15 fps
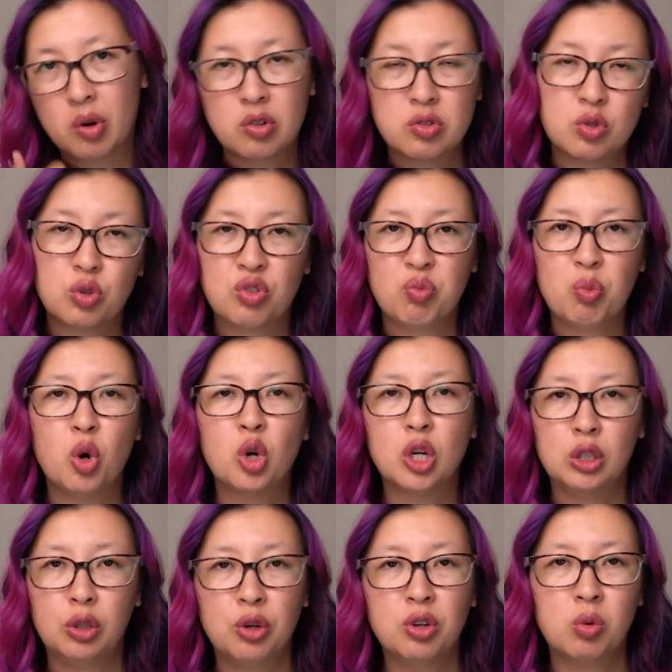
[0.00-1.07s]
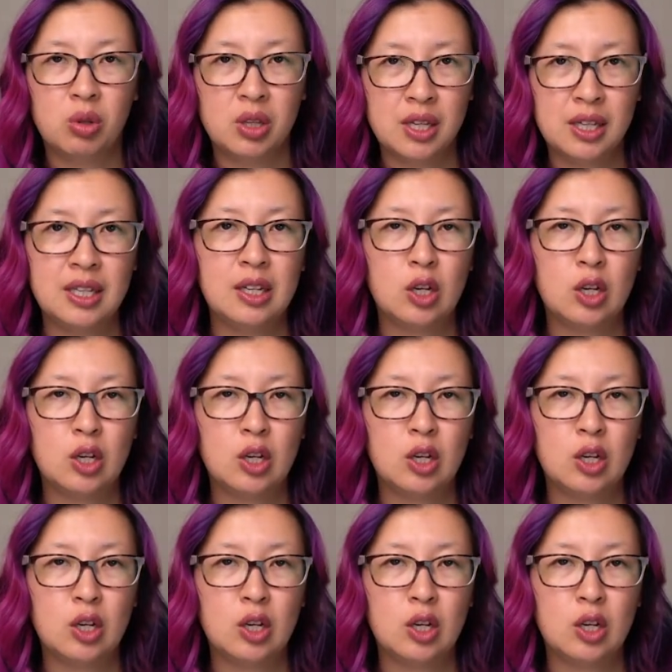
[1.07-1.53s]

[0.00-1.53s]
sort of more colloquially